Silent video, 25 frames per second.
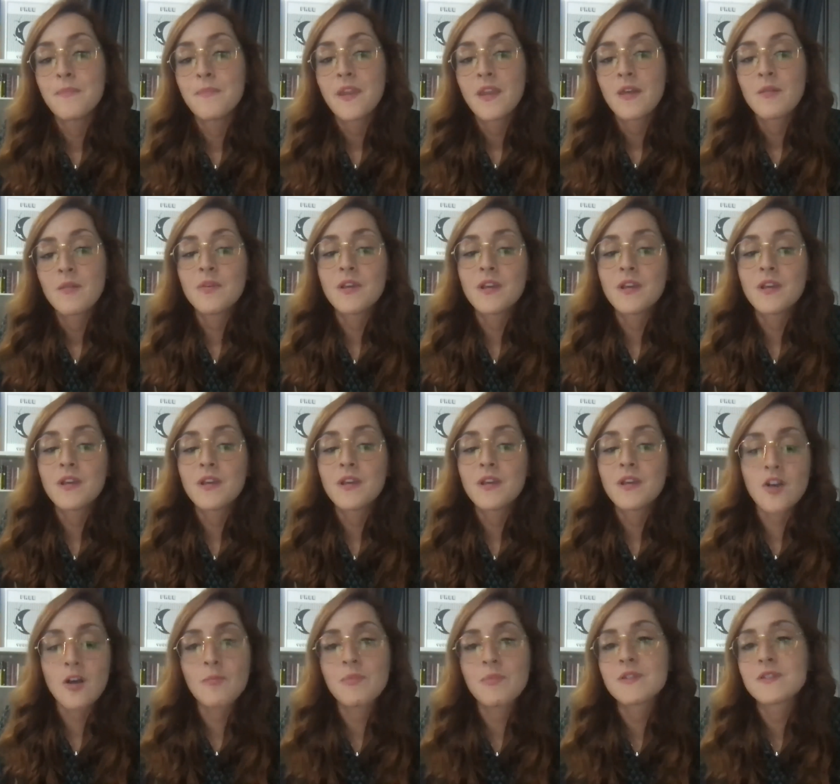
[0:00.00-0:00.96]

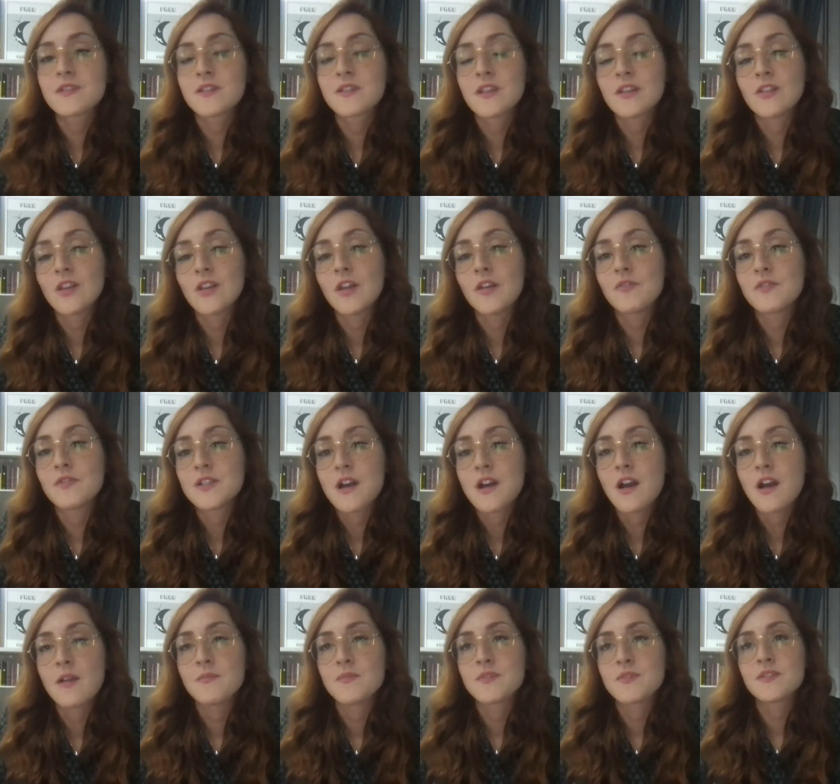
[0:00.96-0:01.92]
Because obviously a lot of
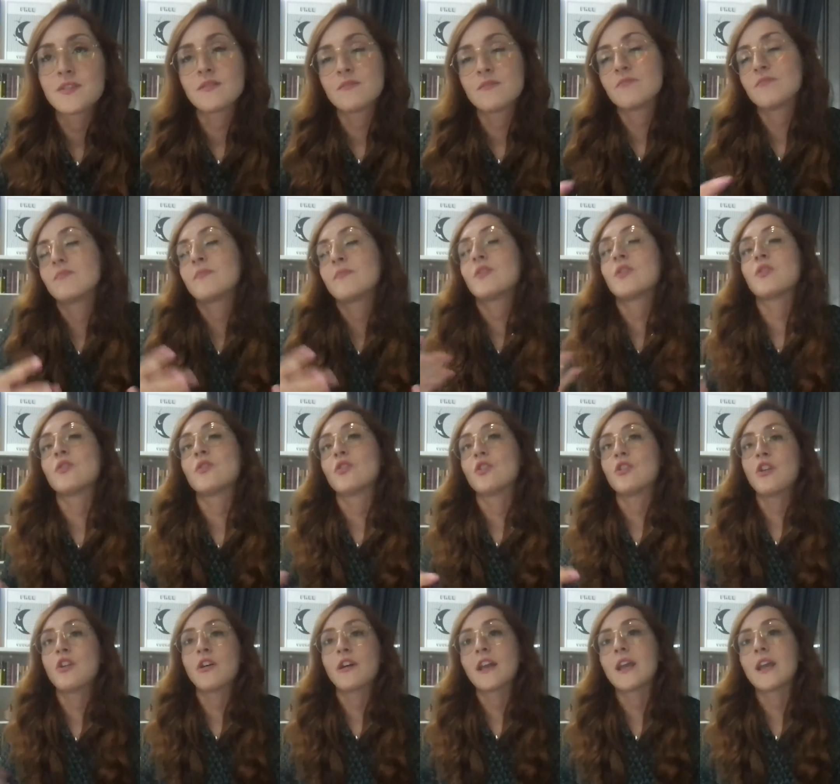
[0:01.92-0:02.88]
times
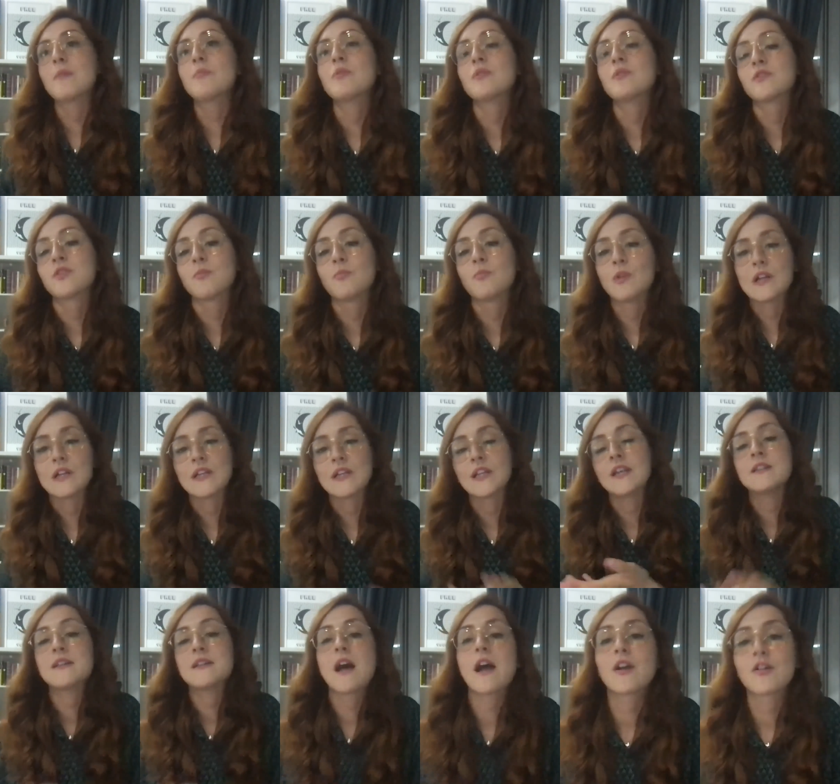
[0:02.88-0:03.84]
you're not able to bring an
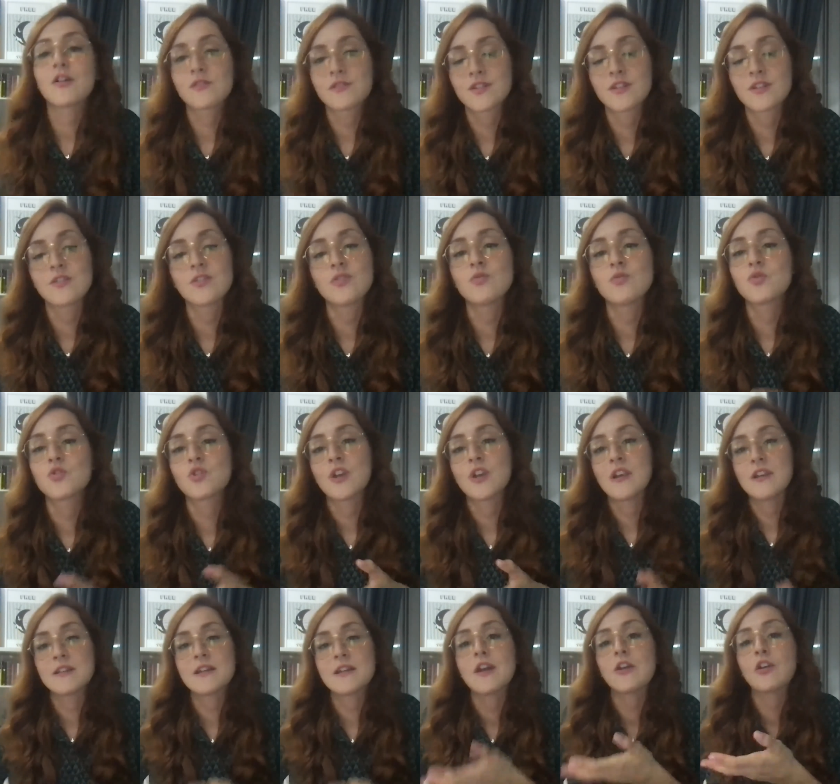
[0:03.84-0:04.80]
entire institution,
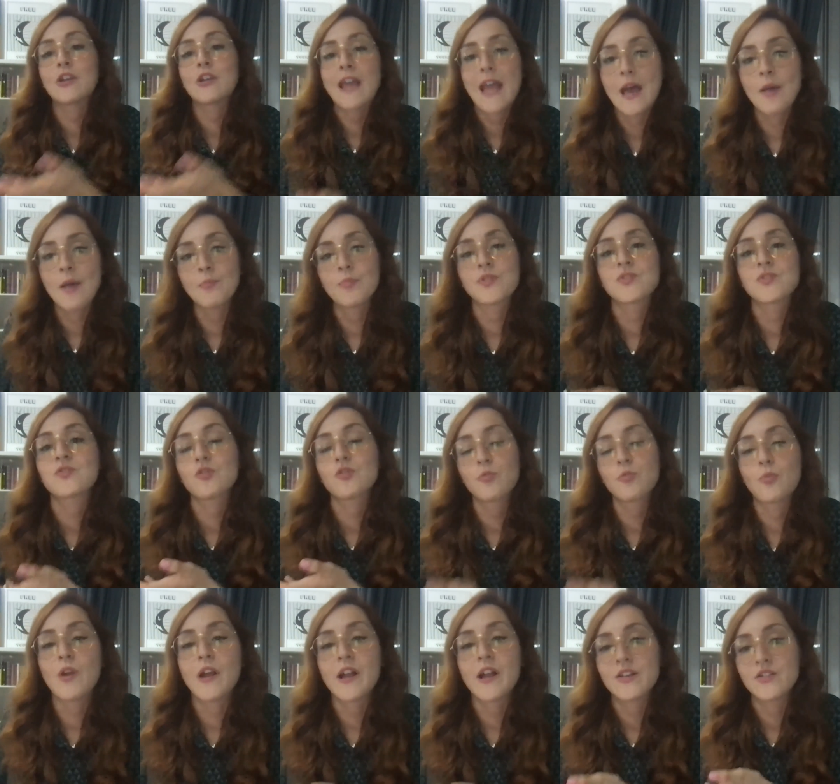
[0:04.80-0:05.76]
an entire campus or
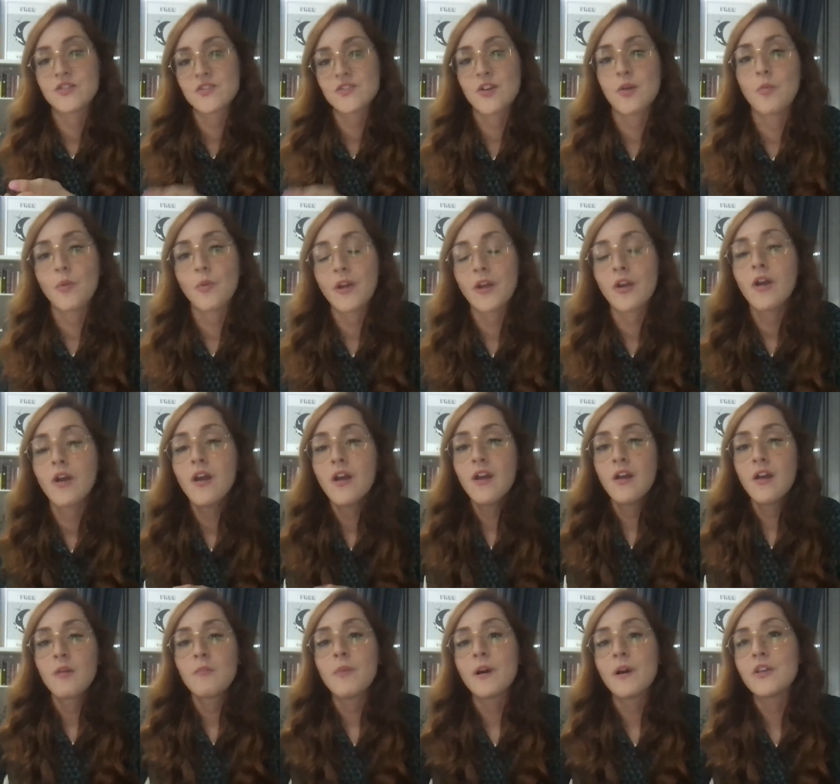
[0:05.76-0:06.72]
branch somewhere,
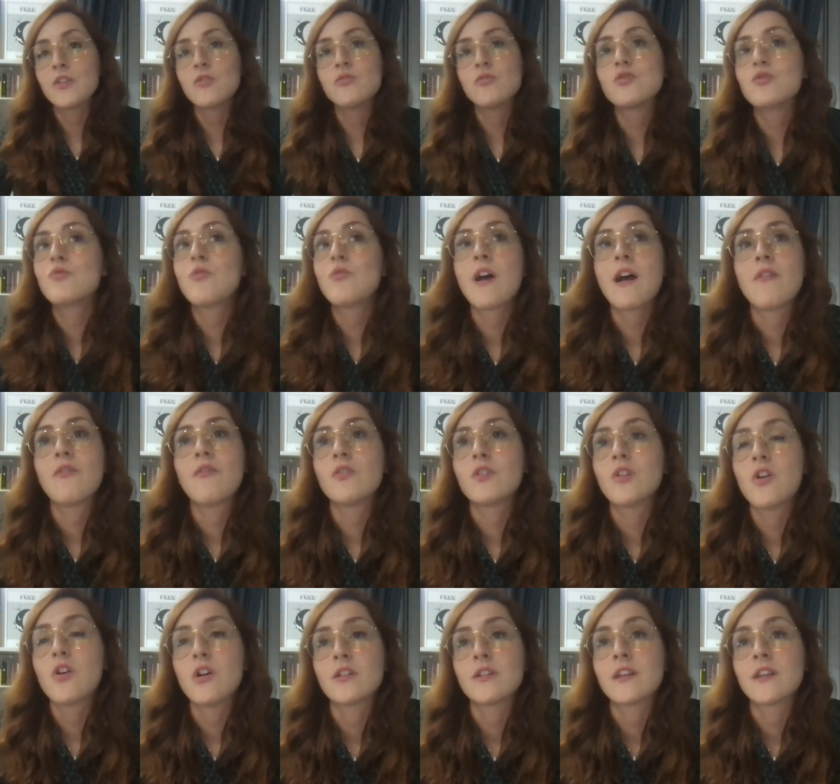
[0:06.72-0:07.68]
but you do have a
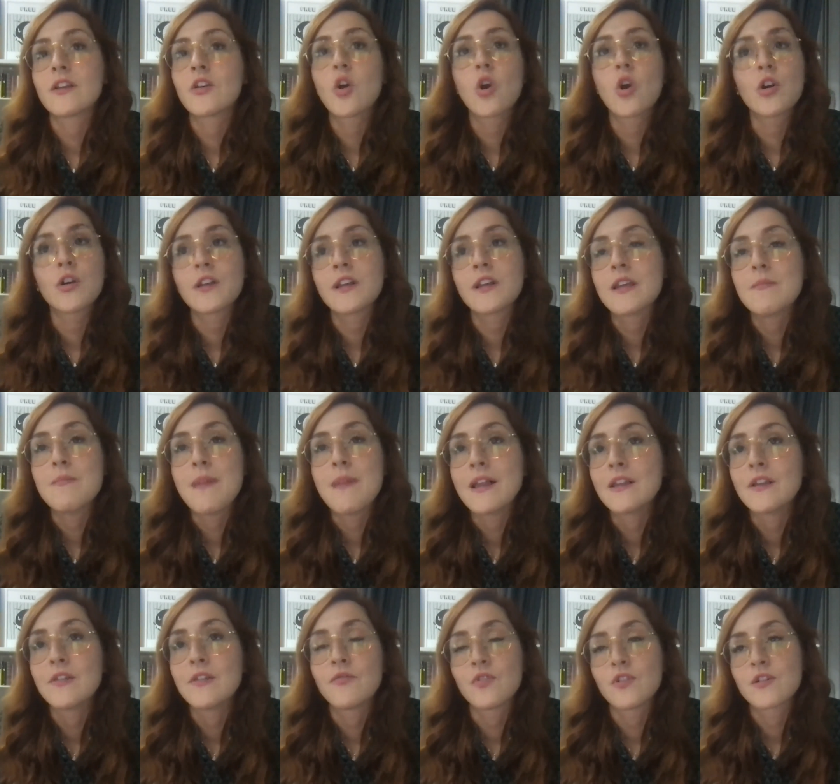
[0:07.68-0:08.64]
lot like Carnegie
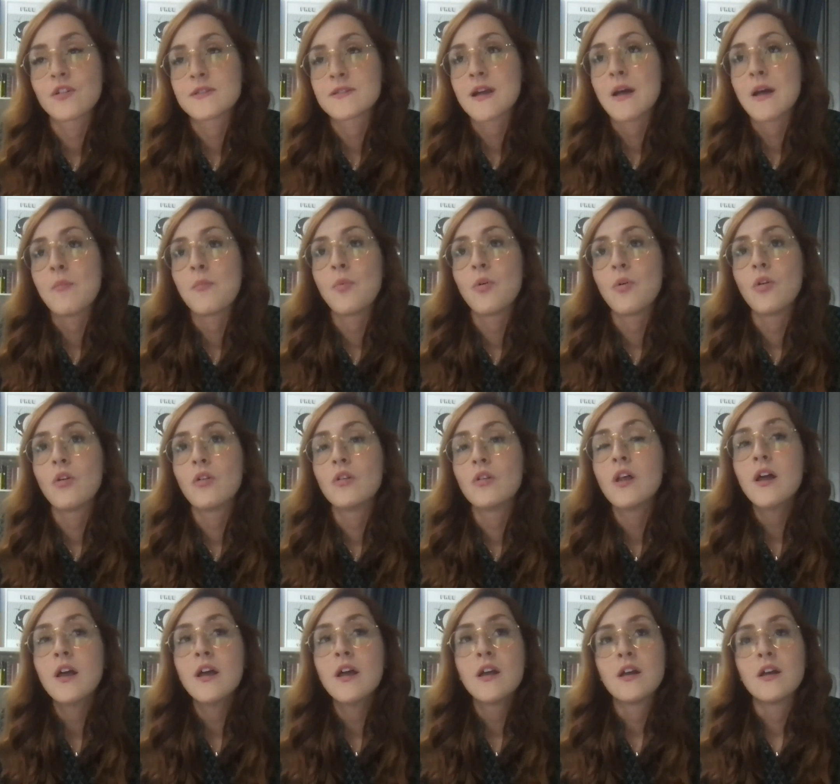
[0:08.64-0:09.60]
Mellon, for example.